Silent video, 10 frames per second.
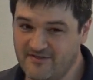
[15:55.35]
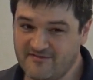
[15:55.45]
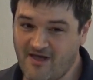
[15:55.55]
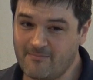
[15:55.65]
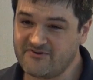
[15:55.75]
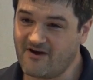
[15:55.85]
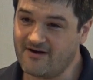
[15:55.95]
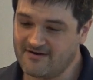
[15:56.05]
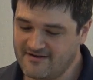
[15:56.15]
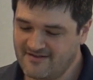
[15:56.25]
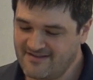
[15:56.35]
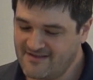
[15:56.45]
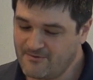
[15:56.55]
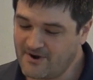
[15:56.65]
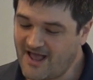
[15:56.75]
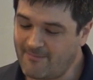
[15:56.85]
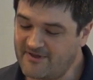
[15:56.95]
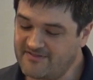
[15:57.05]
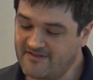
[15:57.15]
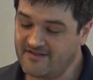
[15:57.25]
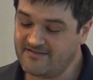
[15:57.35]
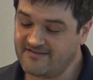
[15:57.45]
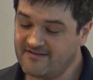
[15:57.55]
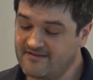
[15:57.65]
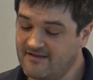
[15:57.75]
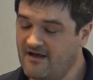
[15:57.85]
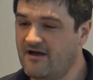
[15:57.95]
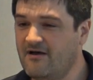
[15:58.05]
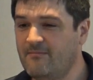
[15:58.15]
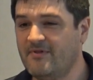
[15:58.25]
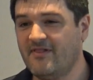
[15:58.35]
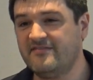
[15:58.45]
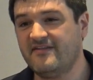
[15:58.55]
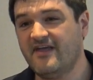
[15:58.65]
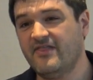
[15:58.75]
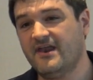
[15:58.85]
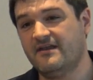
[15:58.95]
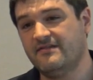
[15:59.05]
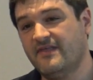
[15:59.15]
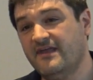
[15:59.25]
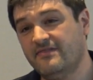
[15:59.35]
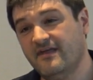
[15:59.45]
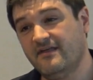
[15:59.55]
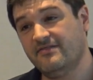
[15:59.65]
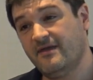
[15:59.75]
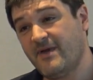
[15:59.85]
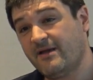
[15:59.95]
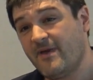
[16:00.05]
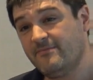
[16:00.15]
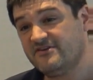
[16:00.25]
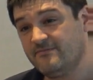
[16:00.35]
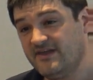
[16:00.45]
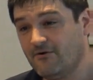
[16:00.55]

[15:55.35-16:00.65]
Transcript: top chart, what happens is let's say that they make a payment to me,